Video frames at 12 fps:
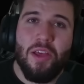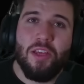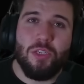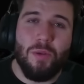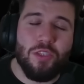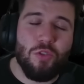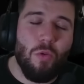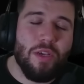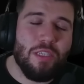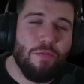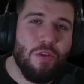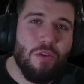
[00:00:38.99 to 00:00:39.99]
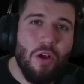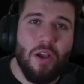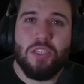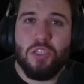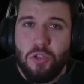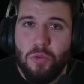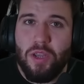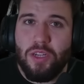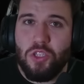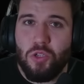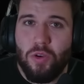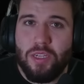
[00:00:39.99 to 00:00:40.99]
So as always, if you guys do
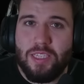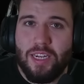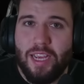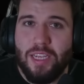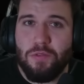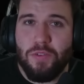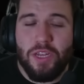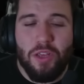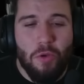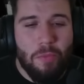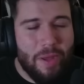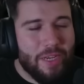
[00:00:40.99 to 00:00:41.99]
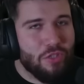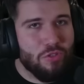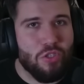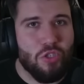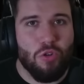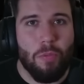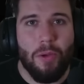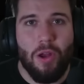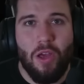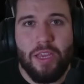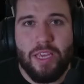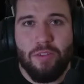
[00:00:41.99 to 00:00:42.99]
enjoy today's video, make sure to drop a
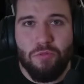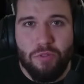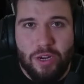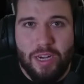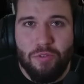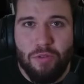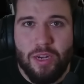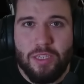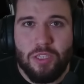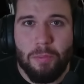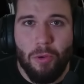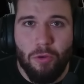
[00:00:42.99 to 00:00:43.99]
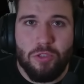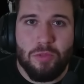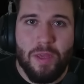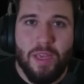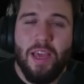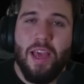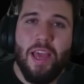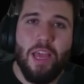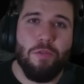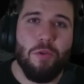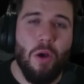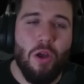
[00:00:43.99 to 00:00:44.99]
like. It really supports me.
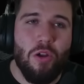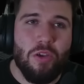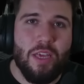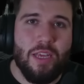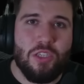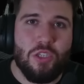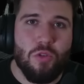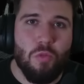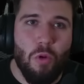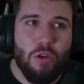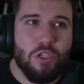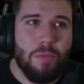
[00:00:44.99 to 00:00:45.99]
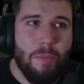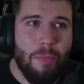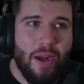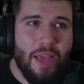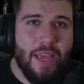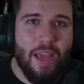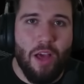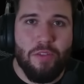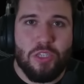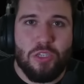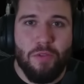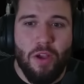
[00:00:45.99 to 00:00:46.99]
If you are looking to watch me play
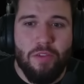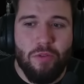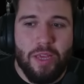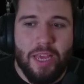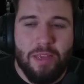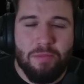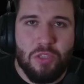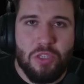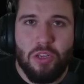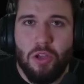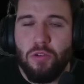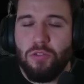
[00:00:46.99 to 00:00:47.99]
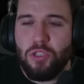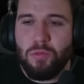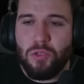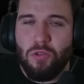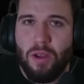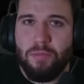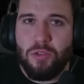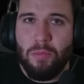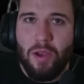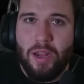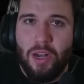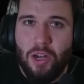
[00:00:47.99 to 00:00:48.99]
other survival games, go and subscribe to
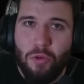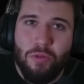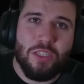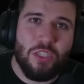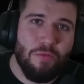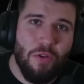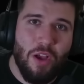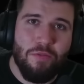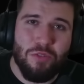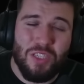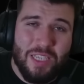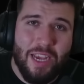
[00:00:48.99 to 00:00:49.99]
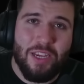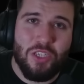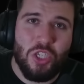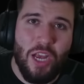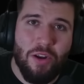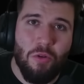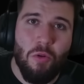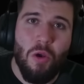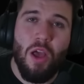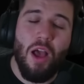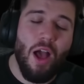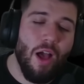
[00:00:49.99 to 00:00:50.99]
my Loaded Survival second channel.
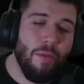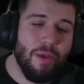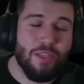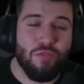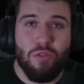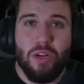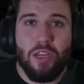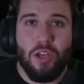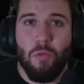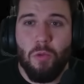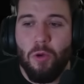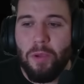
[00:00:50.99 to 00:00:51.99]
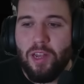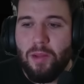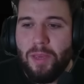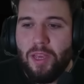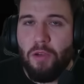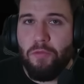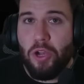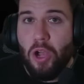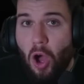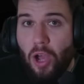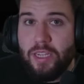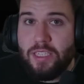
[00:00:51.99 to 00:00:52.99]
It's really going well. We're going to be covering
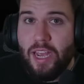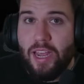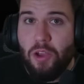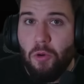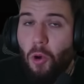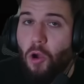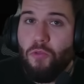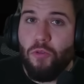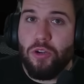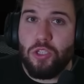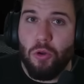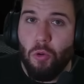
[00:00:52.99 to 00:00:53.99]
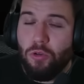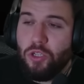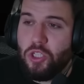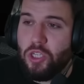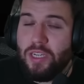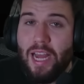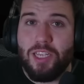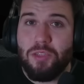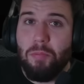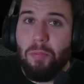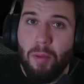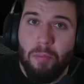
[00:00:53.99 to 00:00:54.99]
Hightail over its launch next
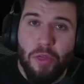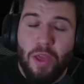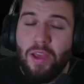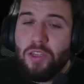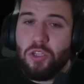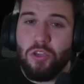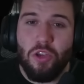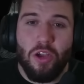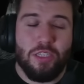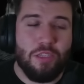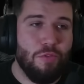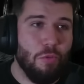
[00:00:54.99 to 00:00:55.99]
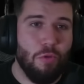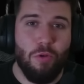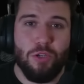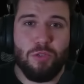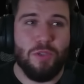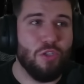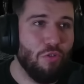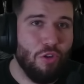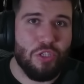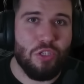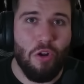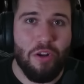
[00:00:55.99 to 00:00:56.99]
month. So you guys, if you want to watch me do
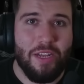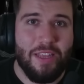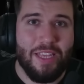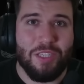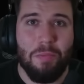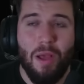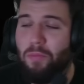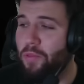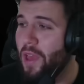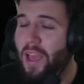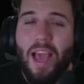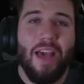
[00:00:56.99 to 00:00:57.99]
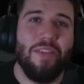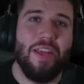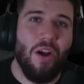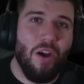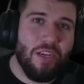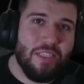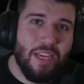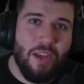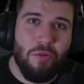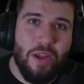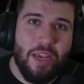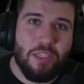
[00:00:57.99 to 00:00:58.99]
Lost Colony this month and then
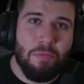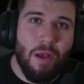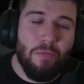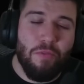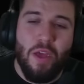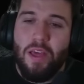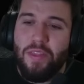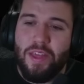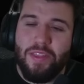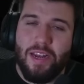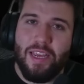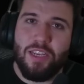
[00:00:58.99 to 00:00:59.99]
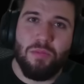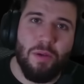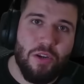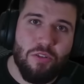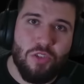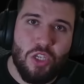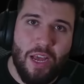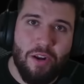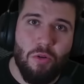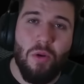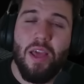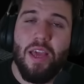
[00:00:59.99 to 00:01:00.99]
Hightail next month, then the link to my new
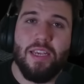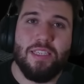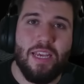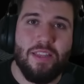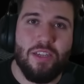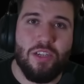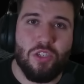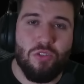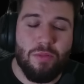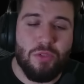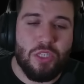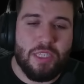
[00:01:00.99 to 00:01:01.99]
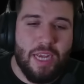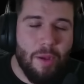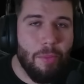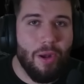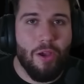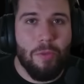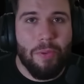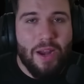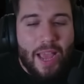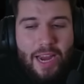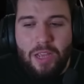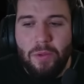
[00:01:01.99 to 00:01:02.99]
channel is in the description down below. But
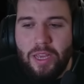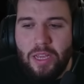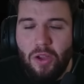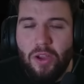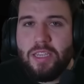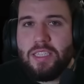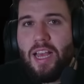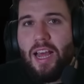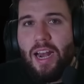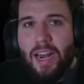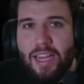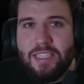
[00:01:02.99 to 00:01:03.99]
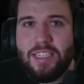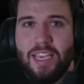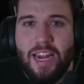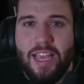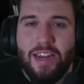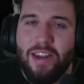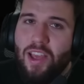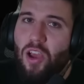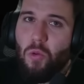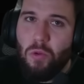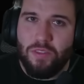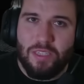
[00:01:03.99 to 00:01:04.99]
anyway guys, let's get in
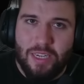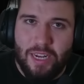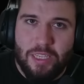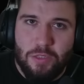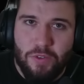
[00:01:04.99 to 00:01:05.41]
with today's